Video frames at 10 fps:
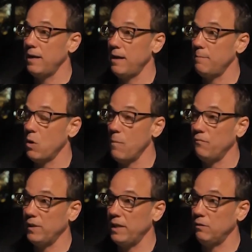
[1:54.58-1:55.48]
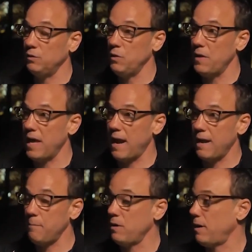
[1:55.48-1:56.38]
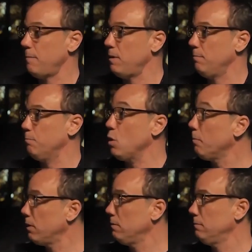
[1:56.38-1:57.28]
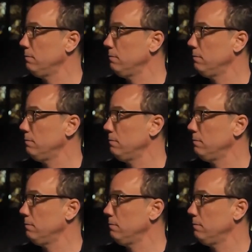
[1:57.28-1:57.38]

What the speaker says: hopefully he'll do that. I'm a boomer